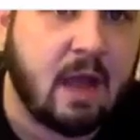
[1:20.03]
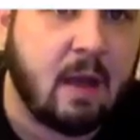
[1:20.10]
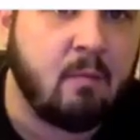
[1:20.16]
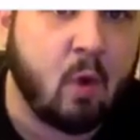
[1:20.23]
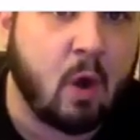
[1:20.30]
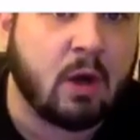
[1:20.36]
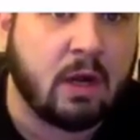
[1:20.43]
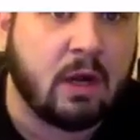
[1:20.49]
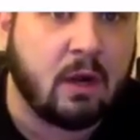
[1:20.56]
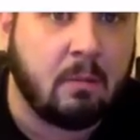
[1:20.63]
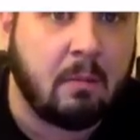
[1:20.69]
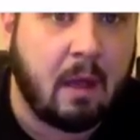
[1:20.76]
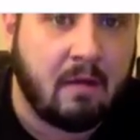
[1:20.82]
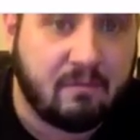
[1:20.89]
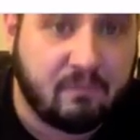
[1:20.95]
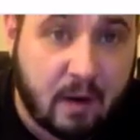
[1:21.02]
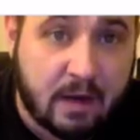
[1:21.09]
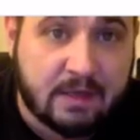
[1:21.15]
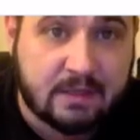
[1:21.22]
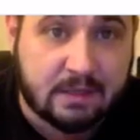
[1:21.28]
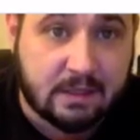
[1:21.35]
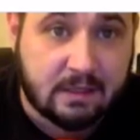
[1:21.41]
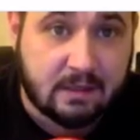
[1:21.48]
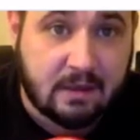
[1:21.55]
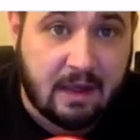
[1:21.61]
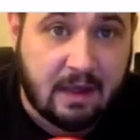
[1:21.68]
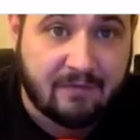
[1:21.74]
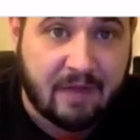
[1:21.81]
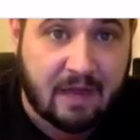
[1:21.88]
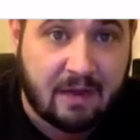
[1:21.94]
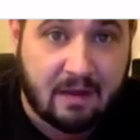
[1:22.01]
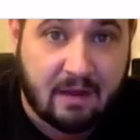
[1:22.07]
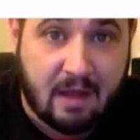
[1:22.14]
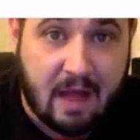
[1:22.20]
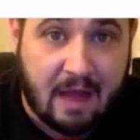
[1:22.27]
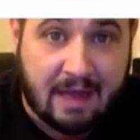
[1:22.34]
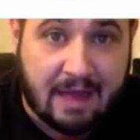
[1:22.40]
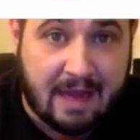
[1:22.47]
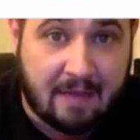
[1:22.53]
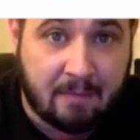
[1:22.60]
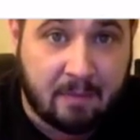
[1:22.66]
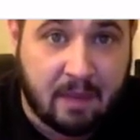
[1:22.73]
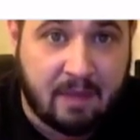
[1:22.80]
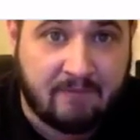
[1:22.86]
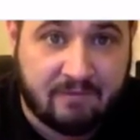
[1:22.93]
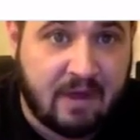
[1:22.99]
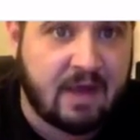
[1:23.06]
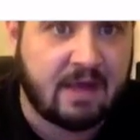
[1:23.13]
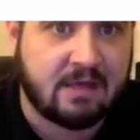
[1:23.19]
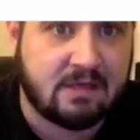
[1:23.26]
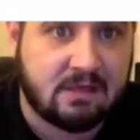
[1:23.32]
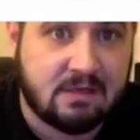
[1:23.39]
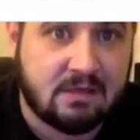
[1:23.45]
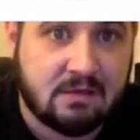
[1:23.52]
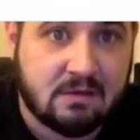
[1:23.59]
i'm working on my phrasing i've got to i can't play it fast